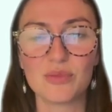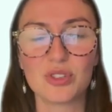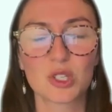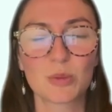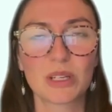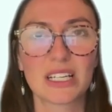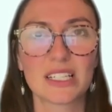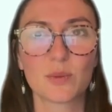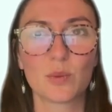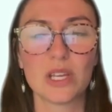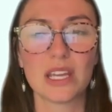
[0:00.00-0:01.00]
just
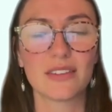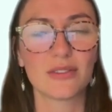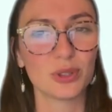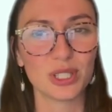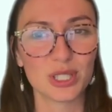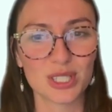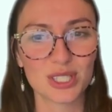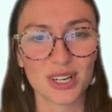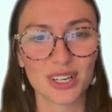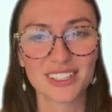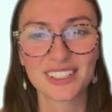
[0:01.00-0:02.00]
because we have only just
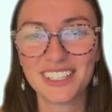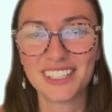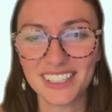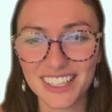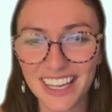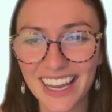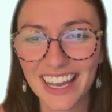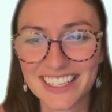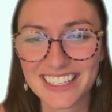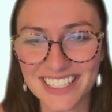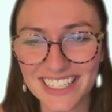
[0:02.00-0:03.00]
started
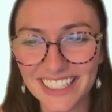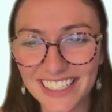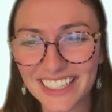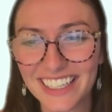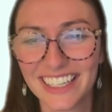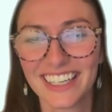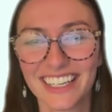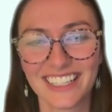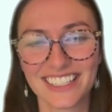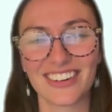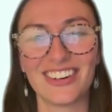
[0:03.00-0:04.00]
and
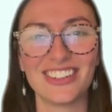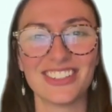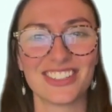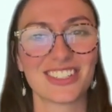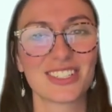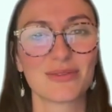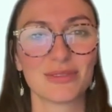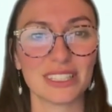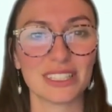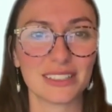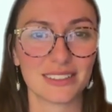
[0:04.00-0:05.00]
it's all just
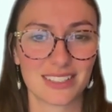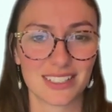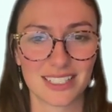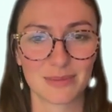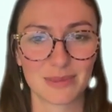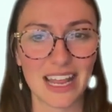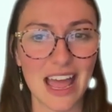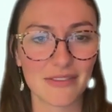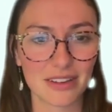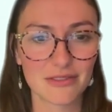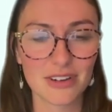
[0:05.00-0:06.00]
really just about
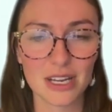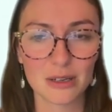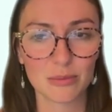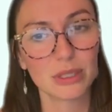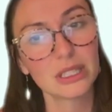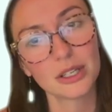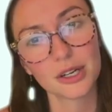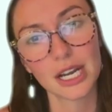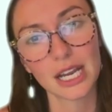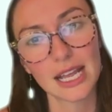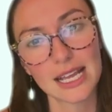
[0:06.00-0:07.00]
having fun, but
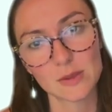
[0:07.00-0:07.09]
learning